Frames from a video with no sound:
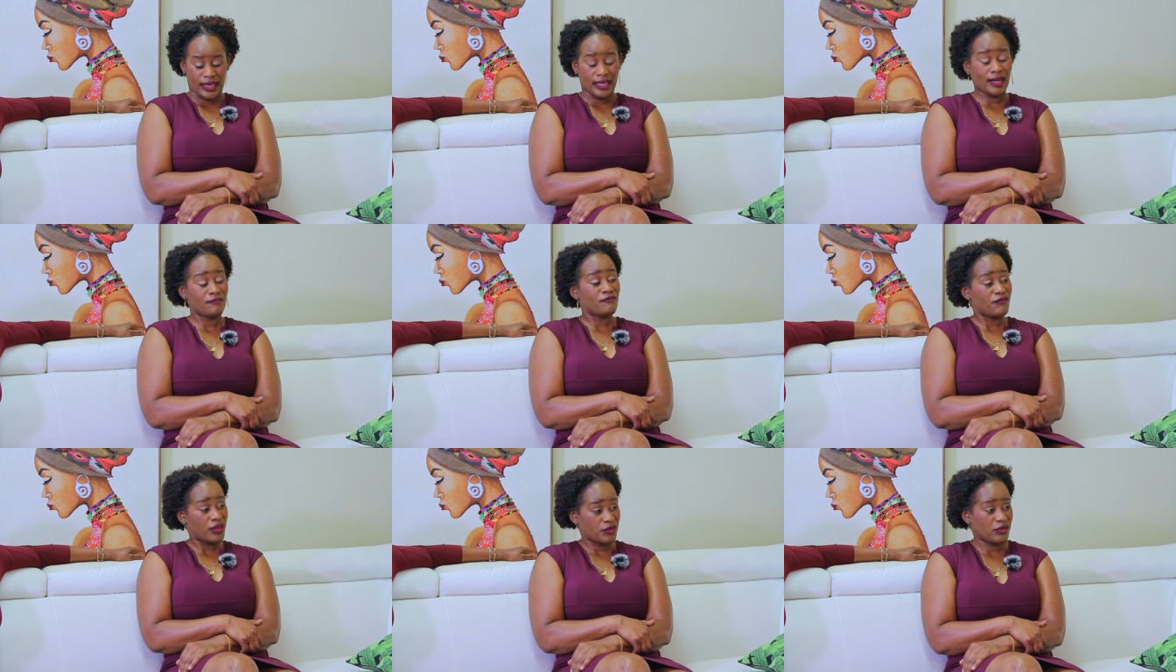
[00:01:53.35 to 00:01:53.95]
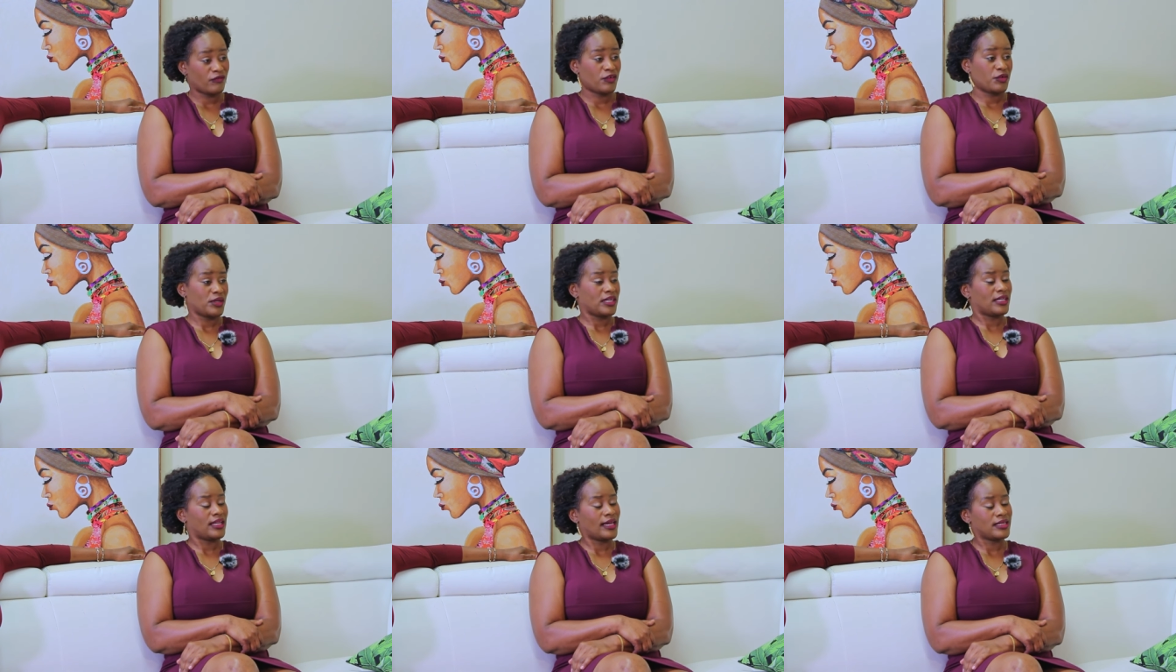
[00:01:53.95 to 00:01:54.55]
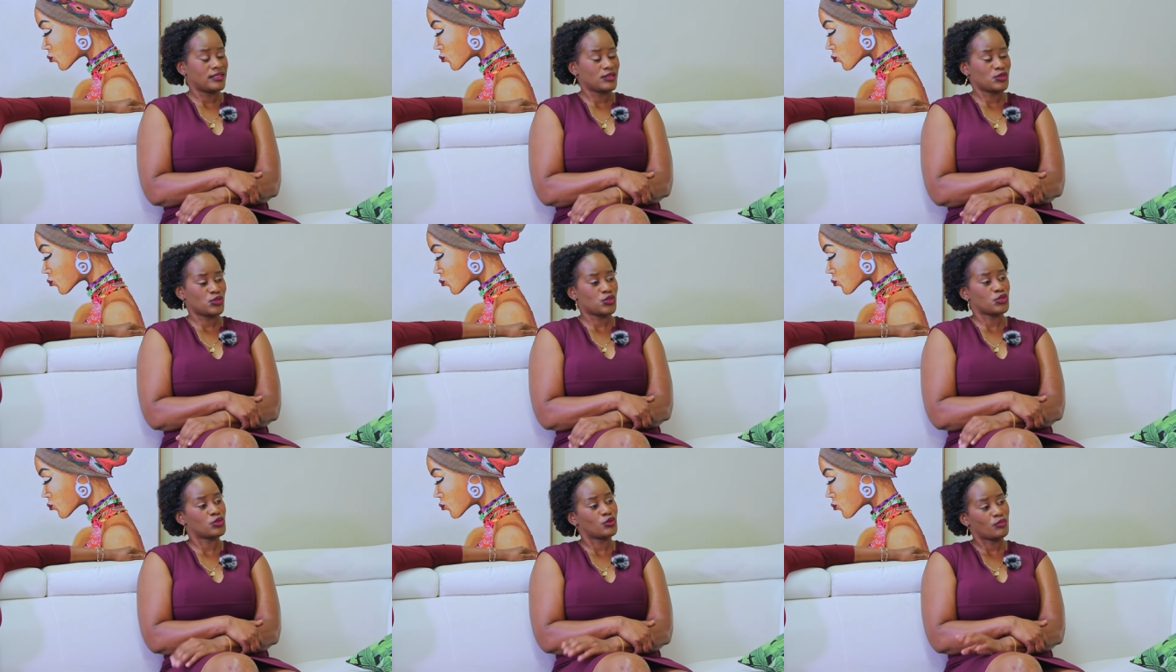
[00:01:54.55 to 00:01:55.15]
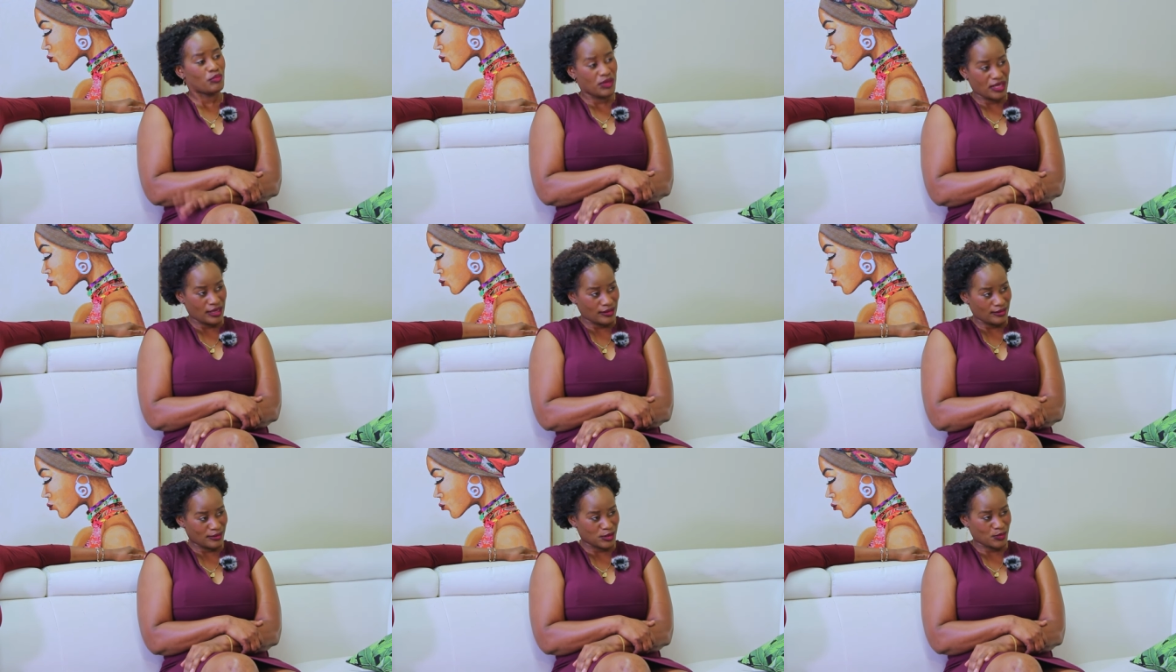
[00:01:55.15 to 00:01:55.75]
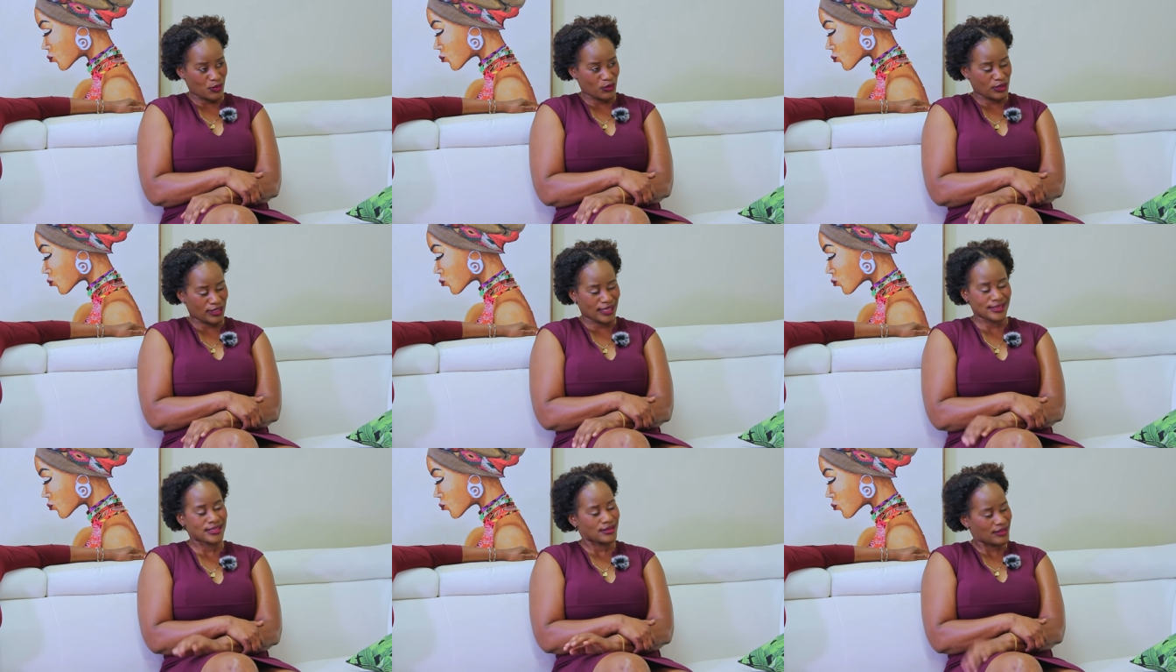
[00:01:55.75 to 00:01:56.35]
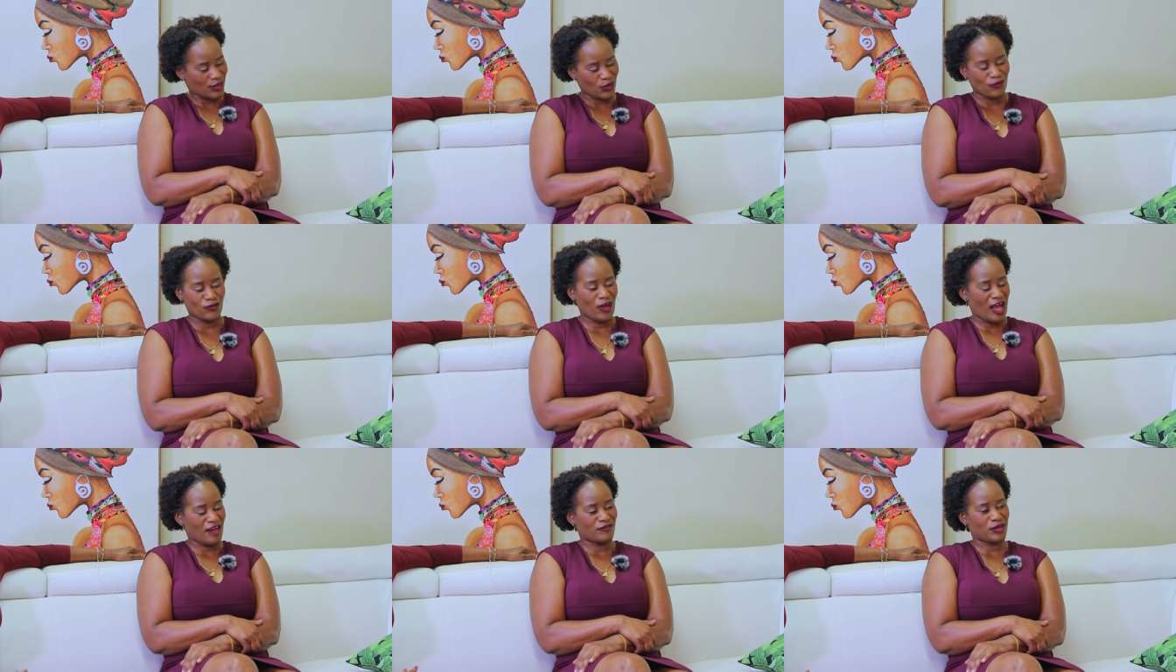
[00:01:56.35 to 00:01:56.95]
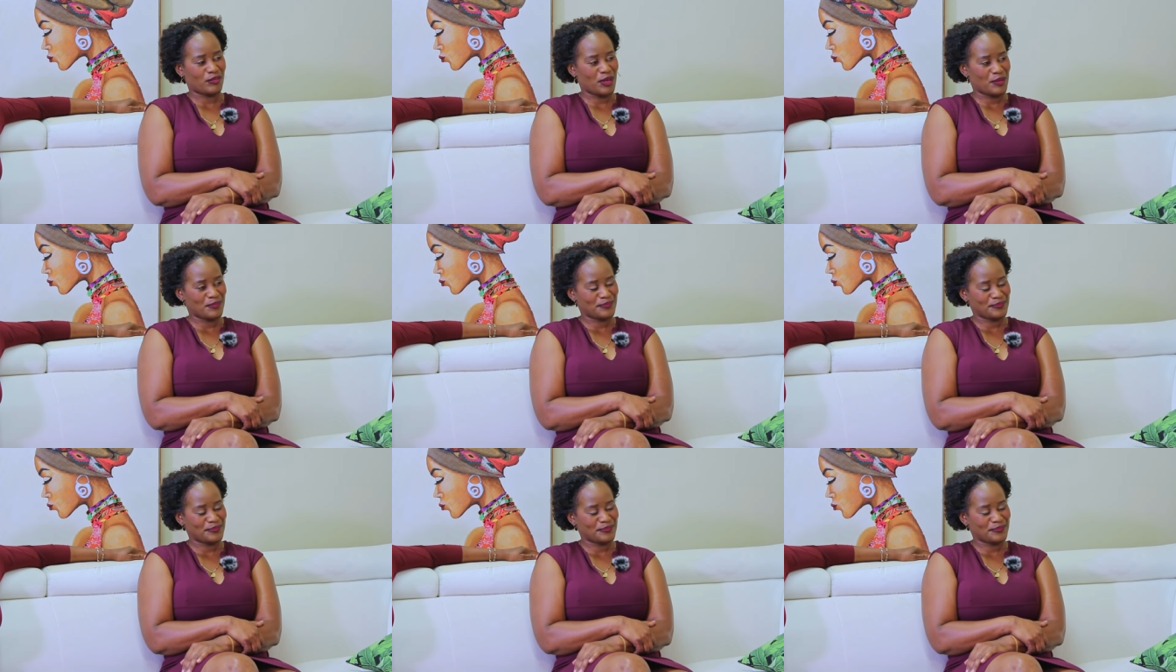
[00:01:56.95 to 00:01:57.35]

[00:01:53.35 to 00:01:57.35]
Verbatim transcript: And I'm very, very delighted to be in this podcast. Thank you for having me.